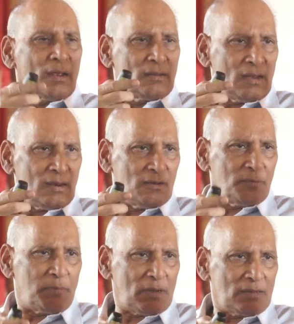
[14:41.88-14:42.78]
and there is
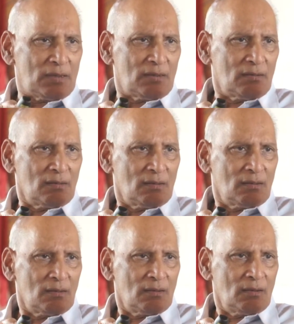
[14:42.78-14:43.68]
pada.
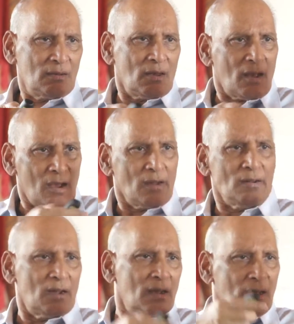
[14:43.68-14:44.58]

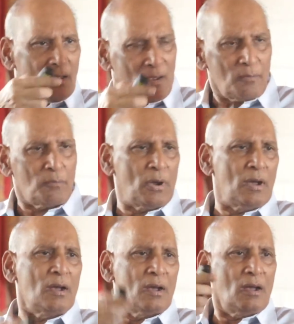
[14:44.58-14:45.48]
Anga,
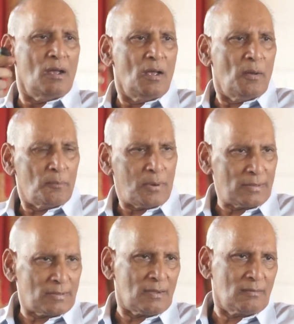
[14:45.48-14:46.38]
bha,
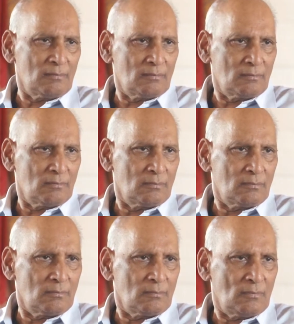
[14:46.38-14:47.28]
pada.
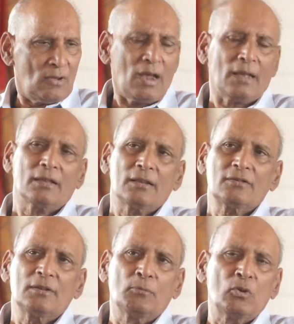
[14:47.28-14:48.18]
And
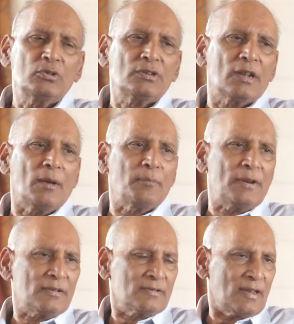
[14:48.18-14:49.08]
that's the most
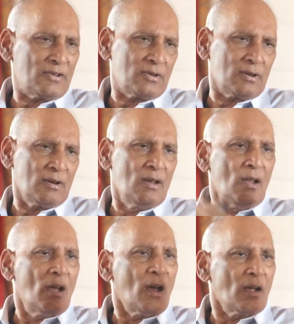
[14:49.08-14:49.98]
complex section.
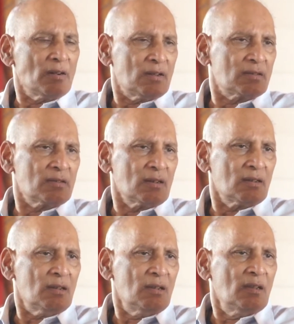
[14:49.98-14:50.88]

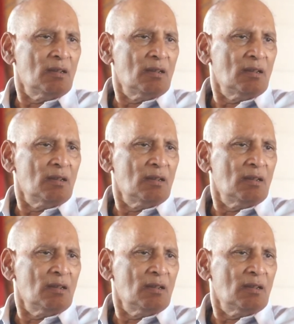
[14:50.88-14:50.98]
Angasya